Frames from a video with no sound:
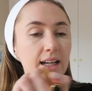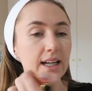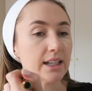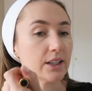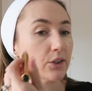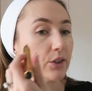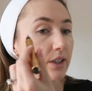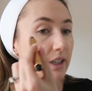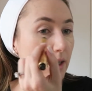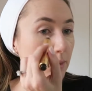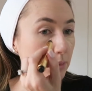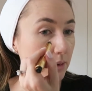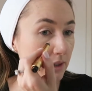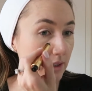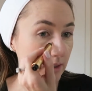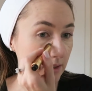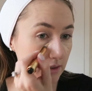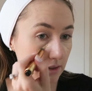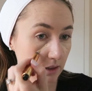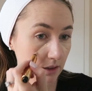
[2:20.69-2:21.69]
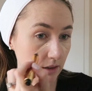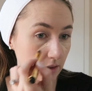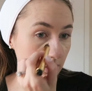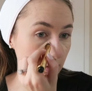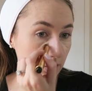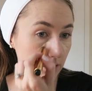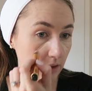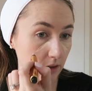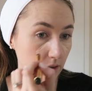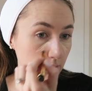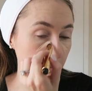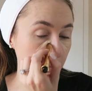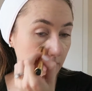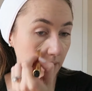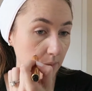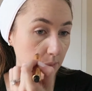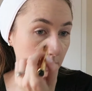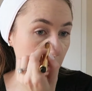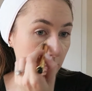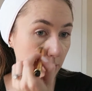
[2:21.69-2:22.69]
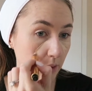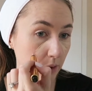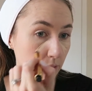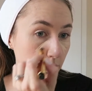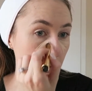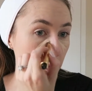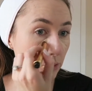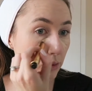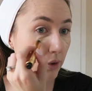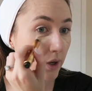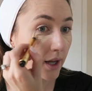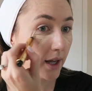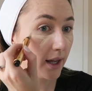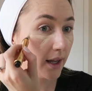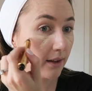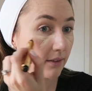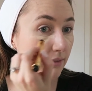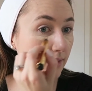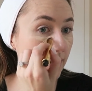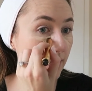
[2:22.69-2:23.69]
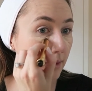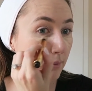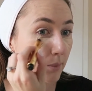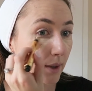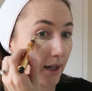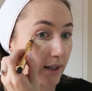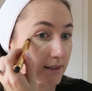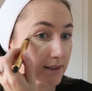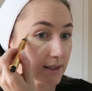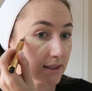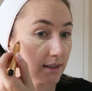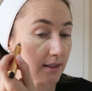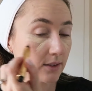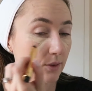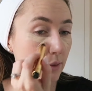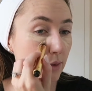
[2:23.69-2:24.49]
I know a couple years ago people were raving about it